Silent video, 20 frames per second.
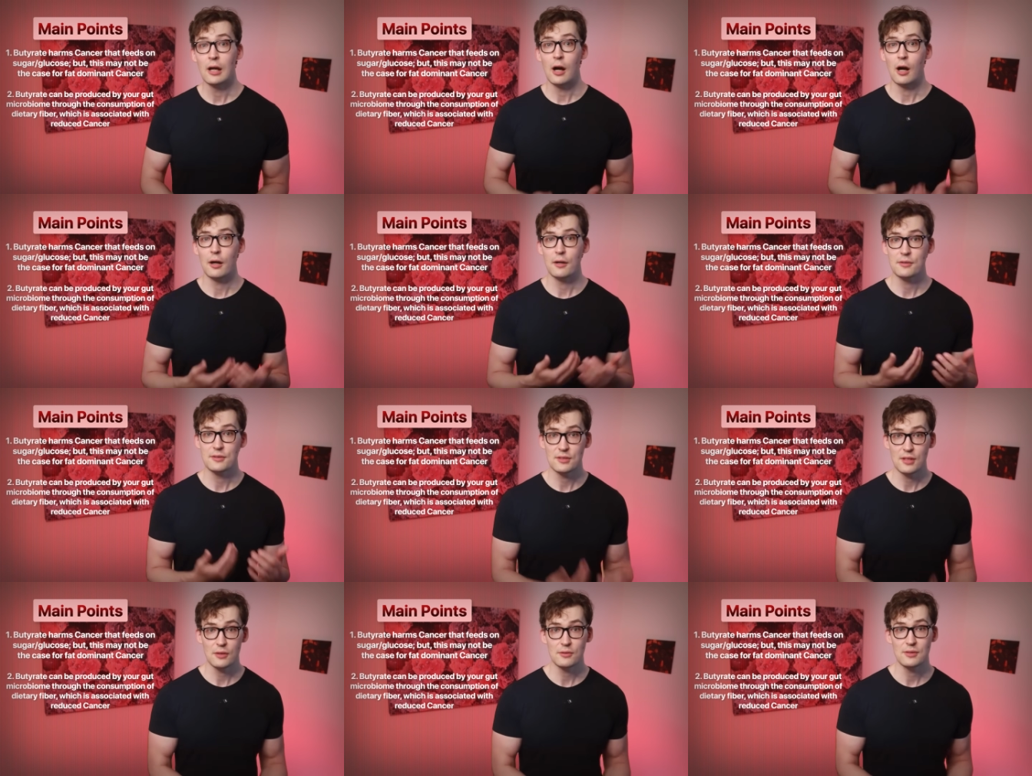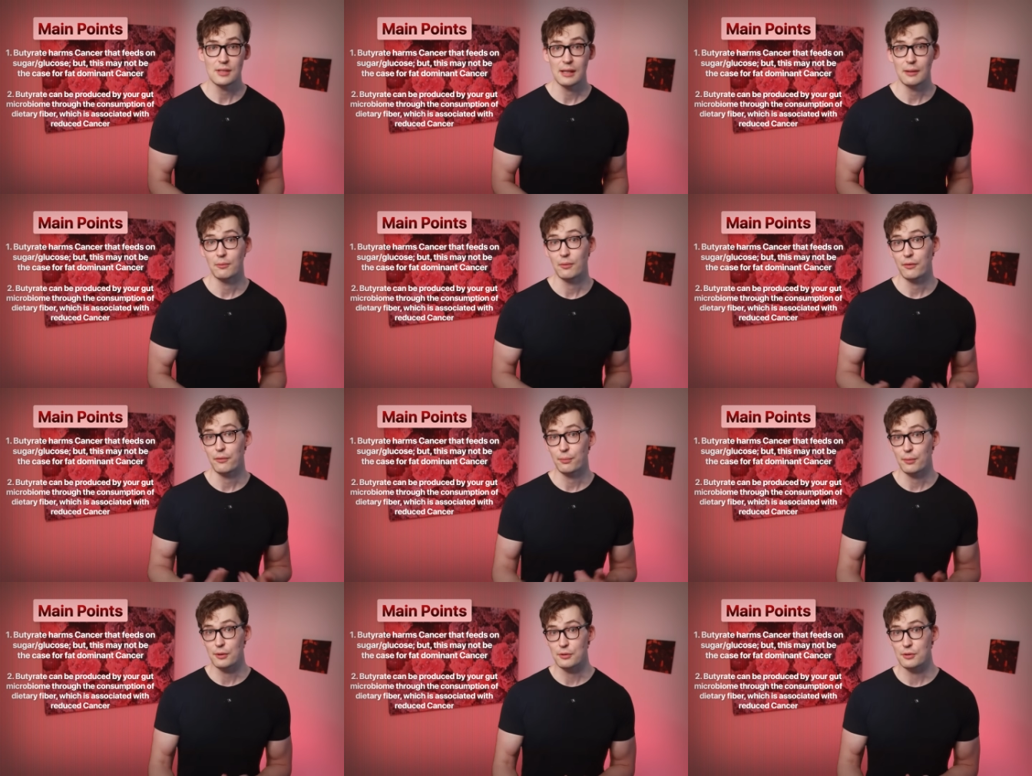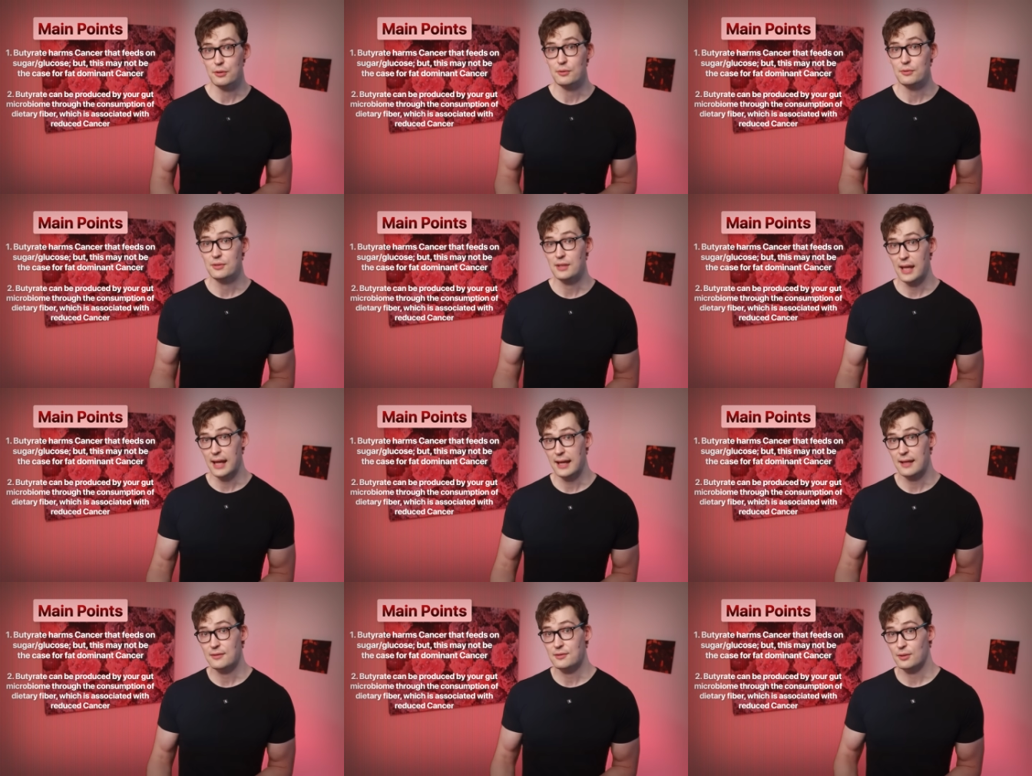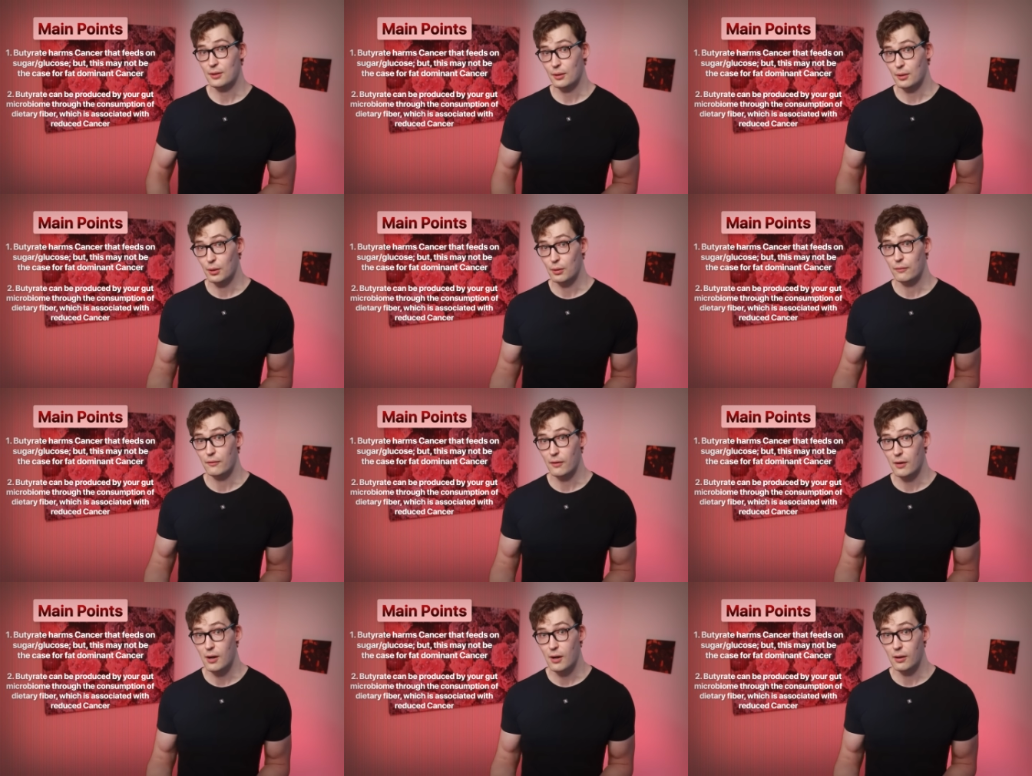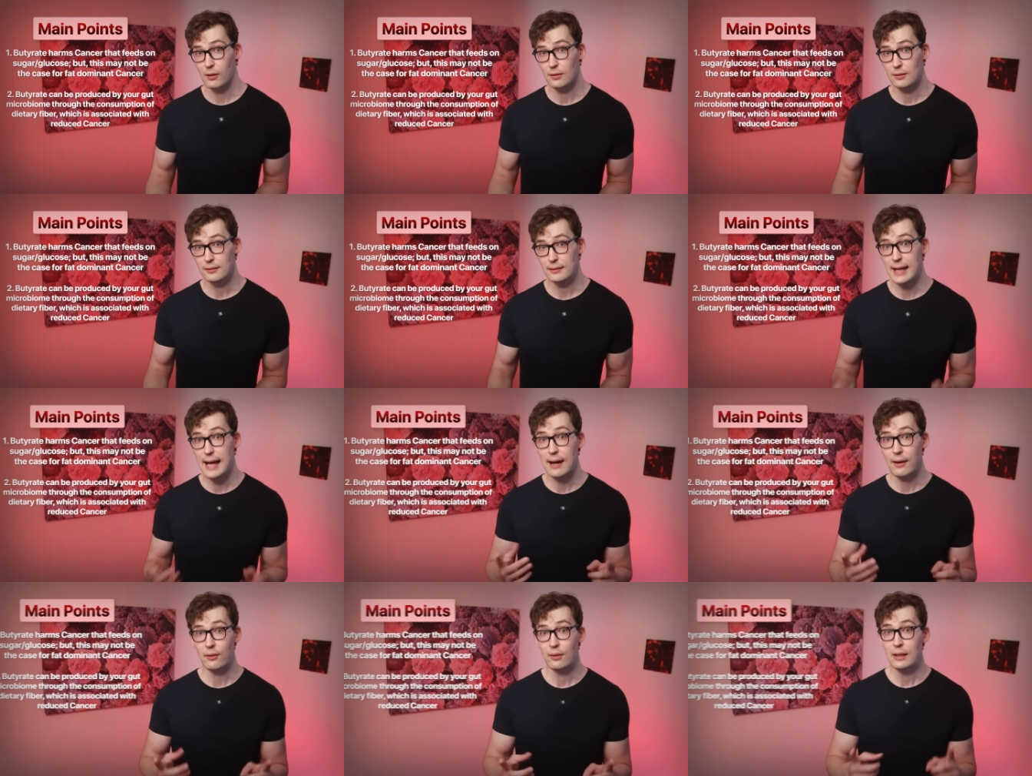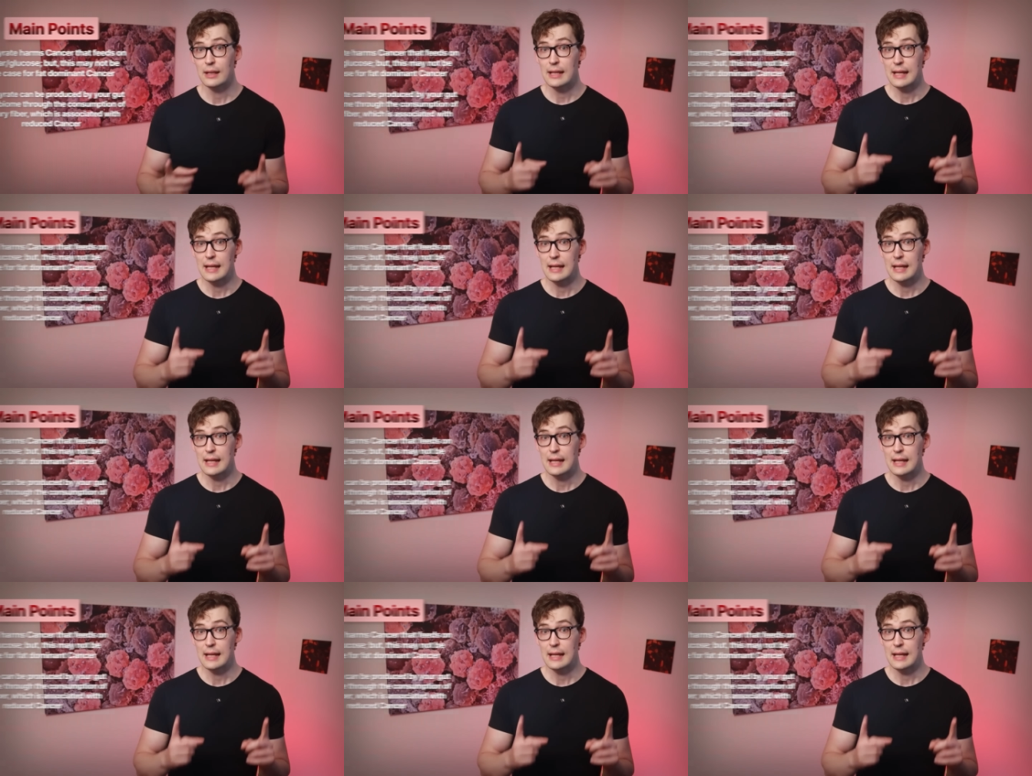are associated with reduced cancer overall. Now,